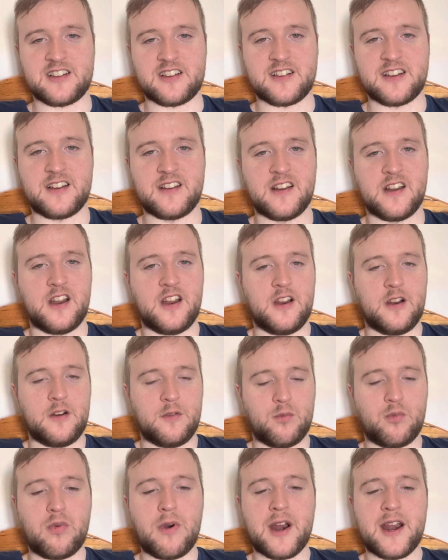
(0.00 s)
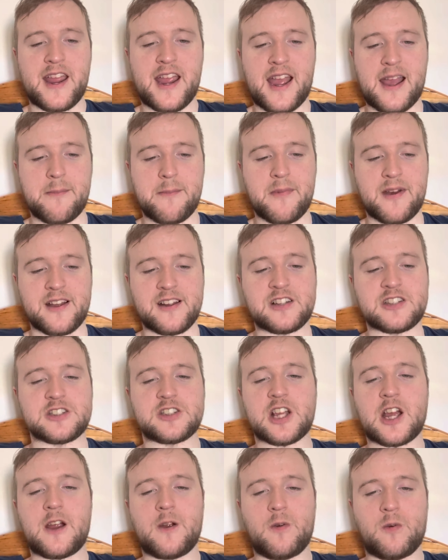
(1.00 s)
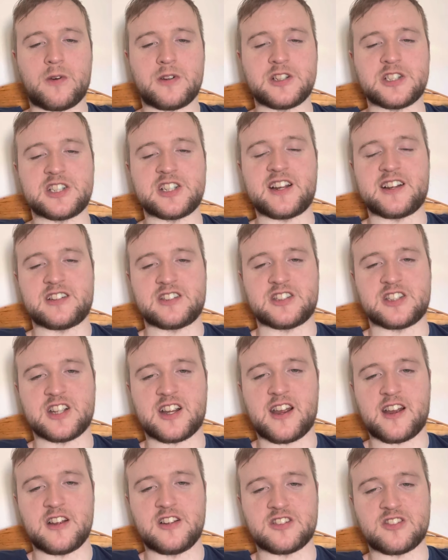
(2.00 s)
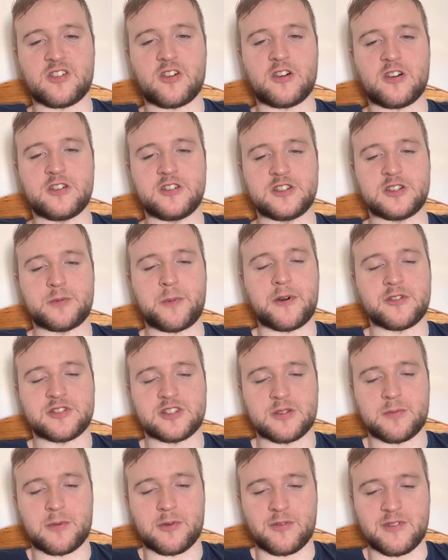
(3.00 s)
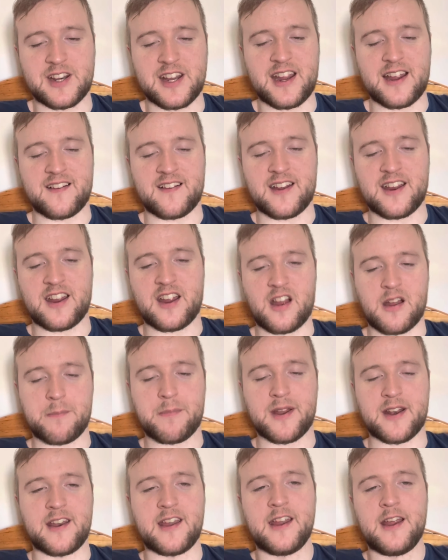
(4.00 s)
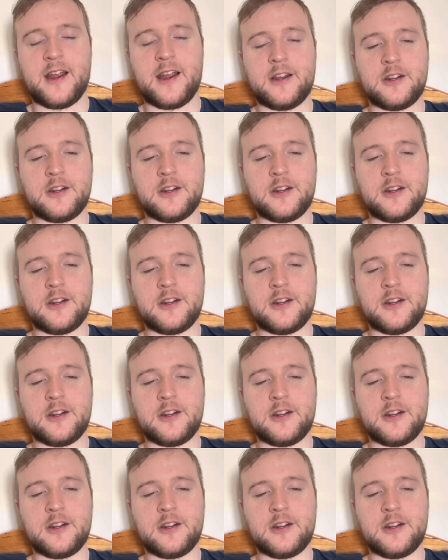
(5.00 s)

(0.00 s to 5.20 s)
I really am. I so wanted us to go as far as possible in the FA Cup and